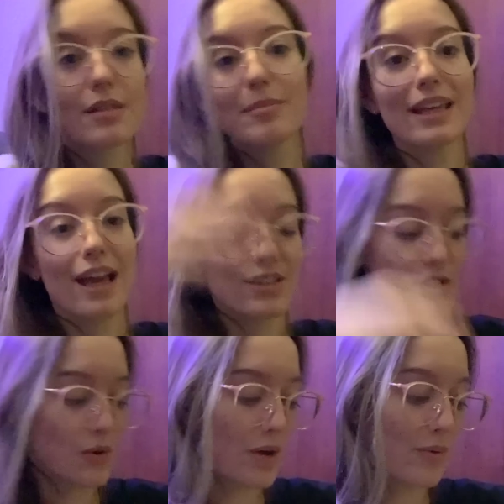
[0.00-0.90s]
But yeah,
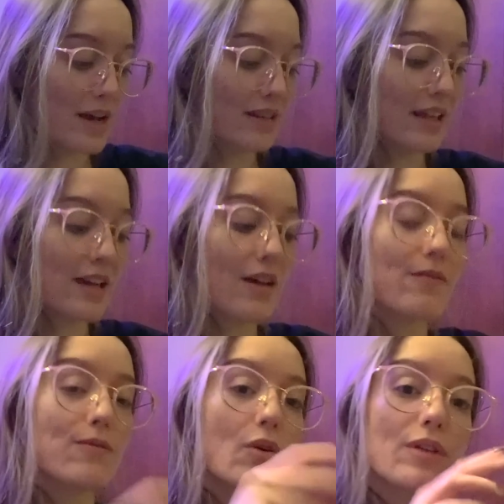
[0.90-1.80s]
so I read like
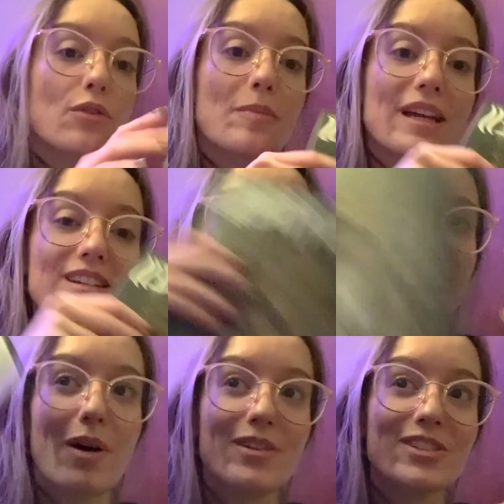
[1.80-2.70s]
44 pages
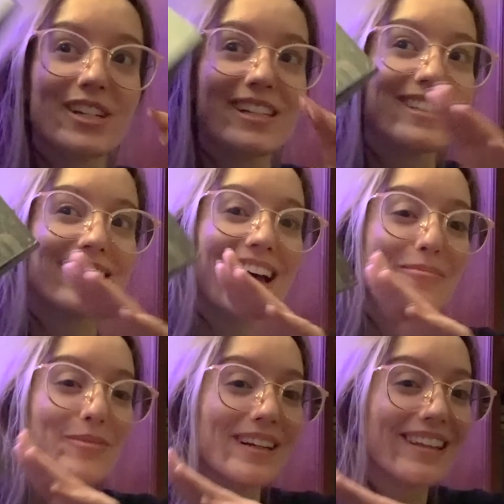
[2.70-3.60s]
of Monstrous.
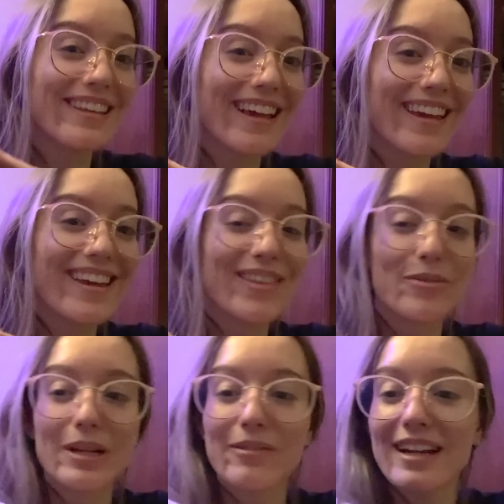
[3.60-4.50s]
I'm really liking the
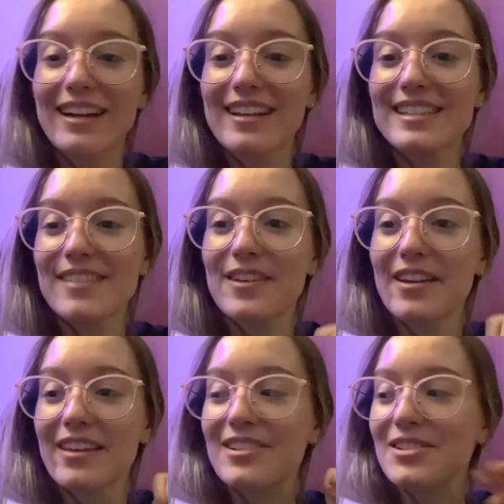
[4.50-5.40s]
reread because I feel
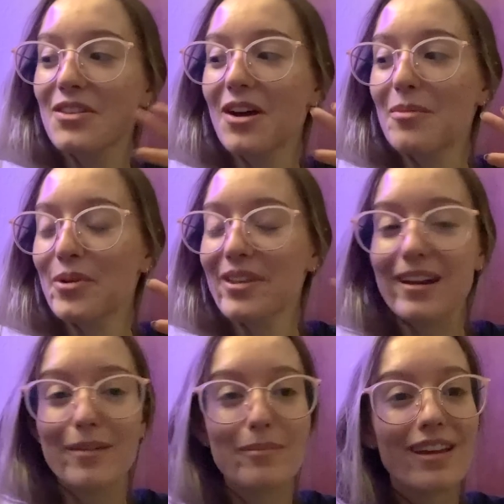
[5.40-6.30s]
like there's a lot more that
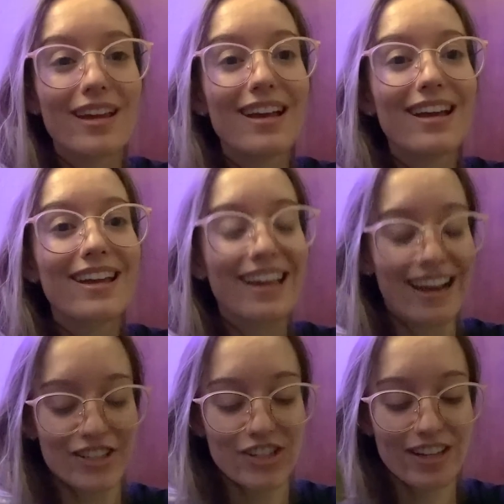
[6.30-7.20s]
I'm
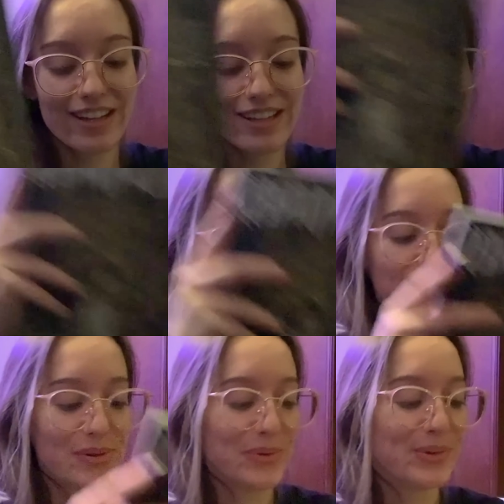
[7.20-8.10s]
catching in it,
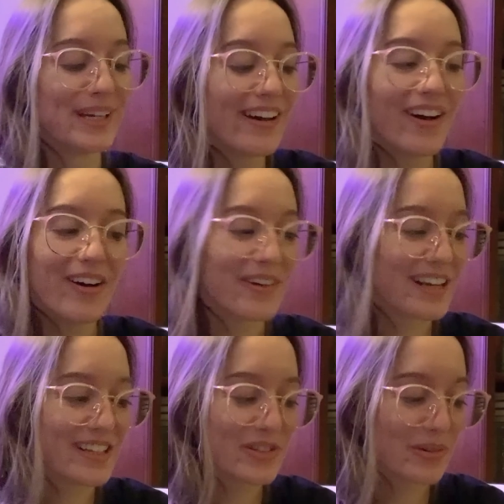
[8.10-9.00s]
so
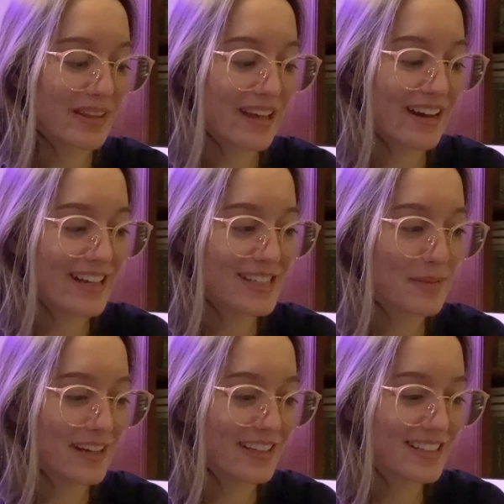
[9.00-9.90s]
already enjoying that
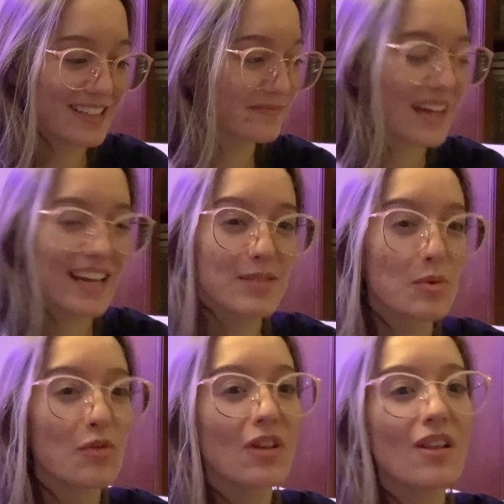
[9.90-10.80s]
aspect. And it's
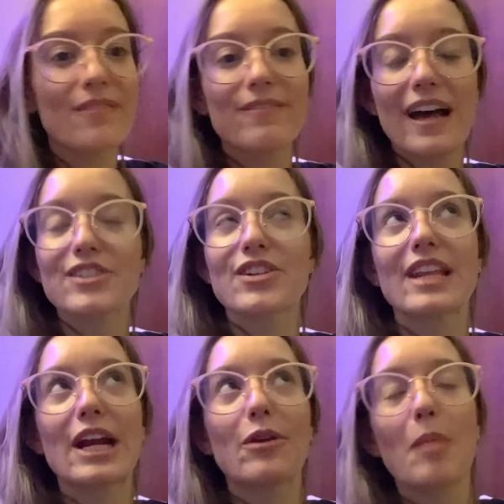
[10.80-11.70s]
moving a lot faster
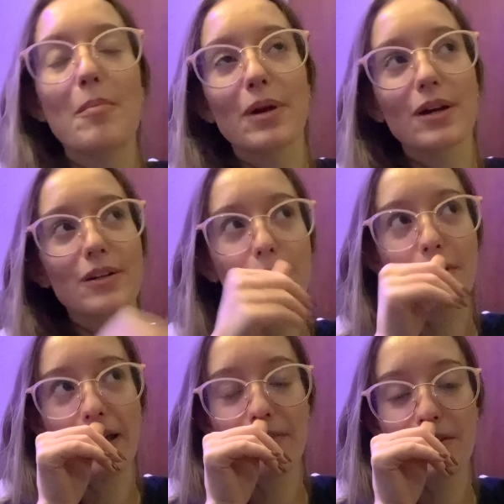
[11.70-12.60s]
than I remember
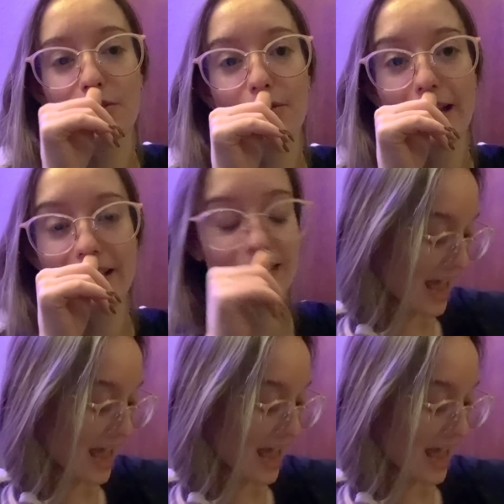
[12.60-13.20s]
when I first read it.